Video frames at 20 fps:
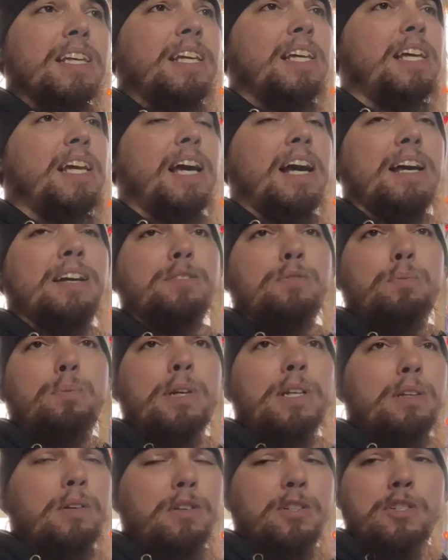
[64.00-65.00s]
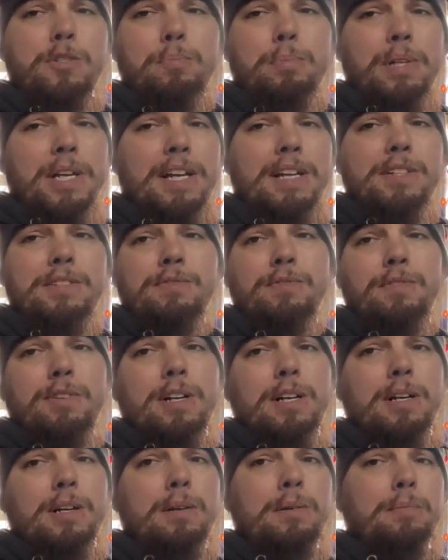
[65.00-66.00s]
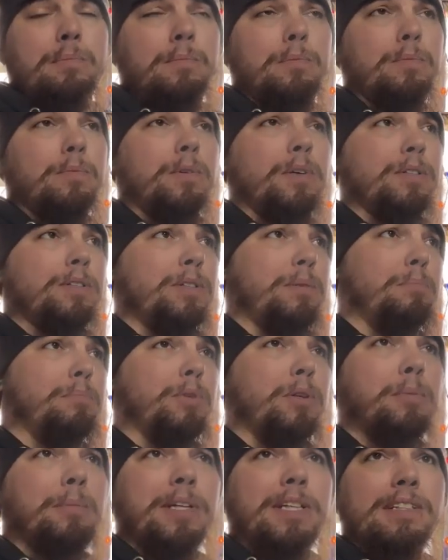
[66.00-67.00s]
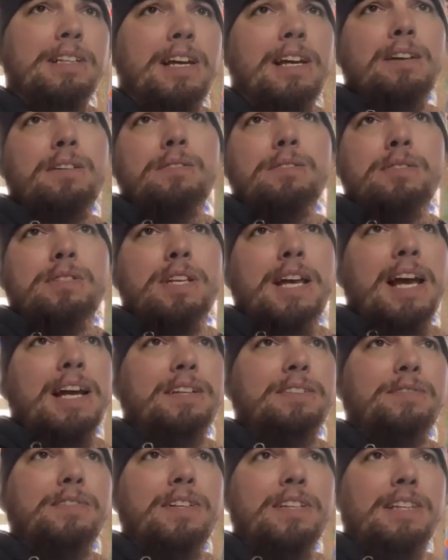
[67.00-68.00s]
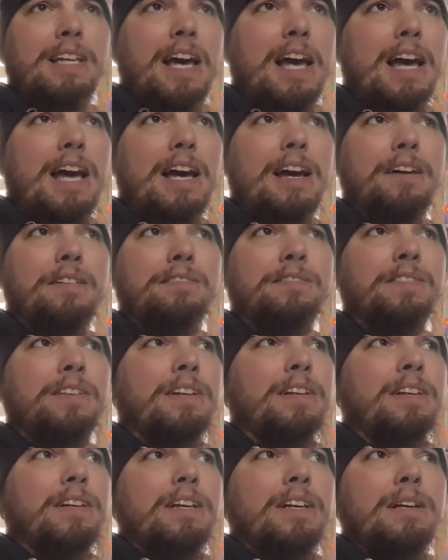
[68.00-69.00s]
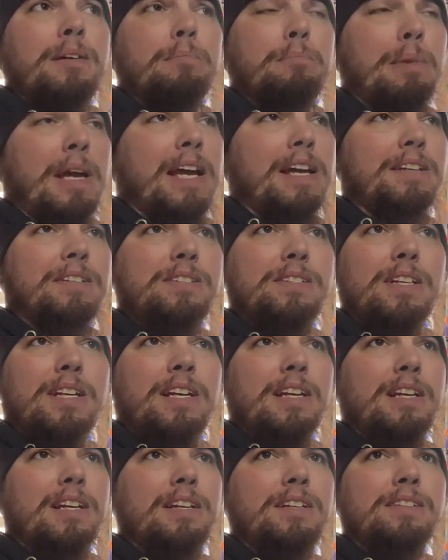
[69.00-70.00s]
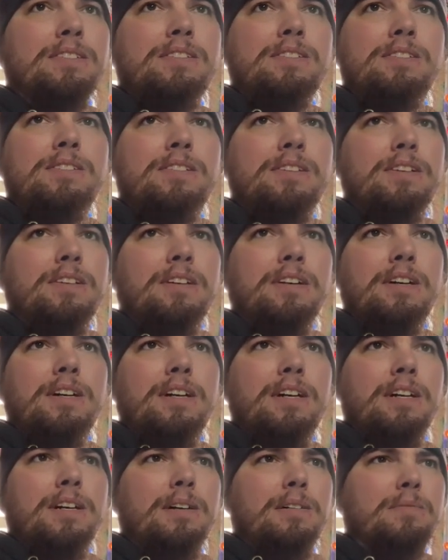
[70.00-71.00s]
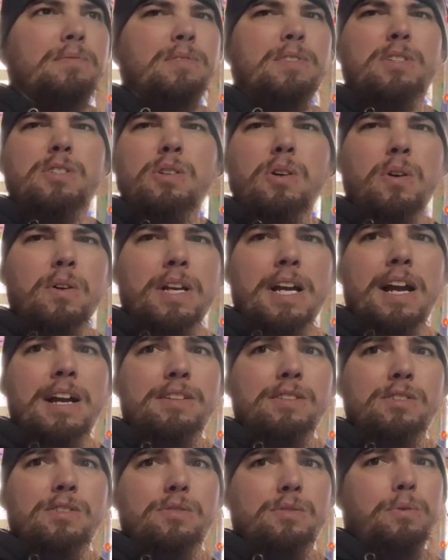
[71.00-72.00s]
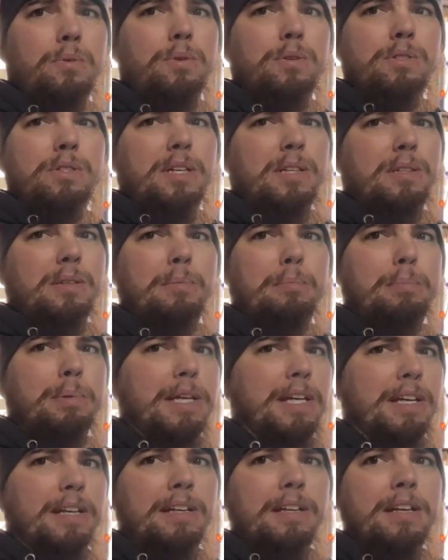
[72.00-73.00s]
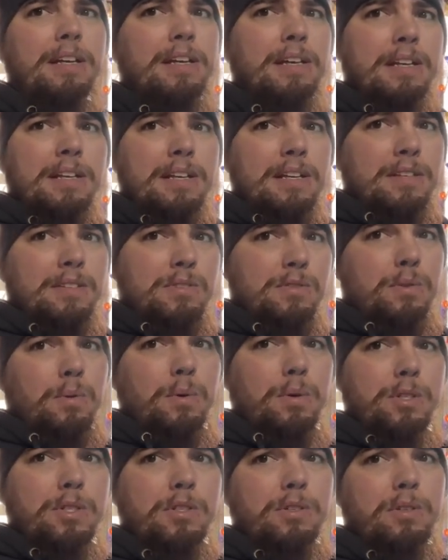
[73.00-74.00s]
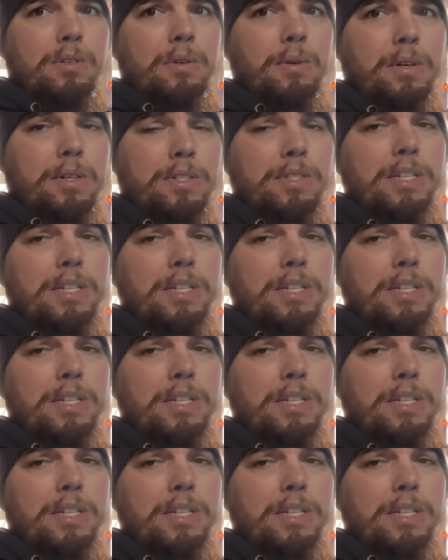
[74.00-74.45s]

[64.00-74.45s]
he has window displays from was it bloomingdale's saks fifth ave macy's uh, there's all kinds of stores like the big stores in new york